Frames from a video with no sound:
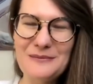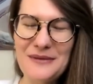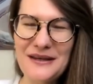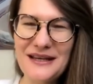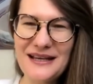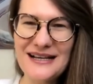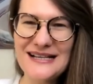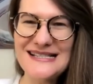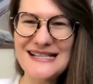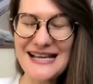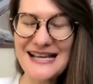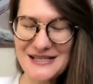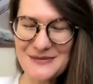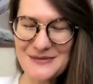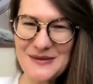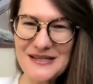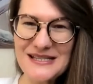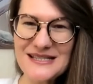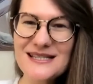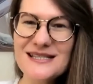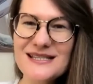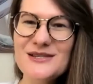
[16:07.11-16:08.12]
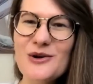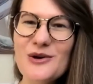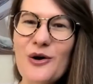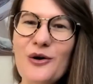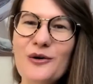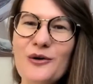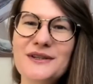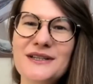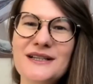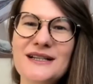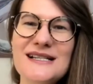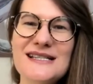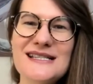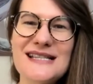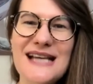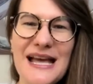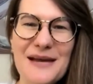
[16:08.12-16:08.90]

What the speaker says: because as business owners,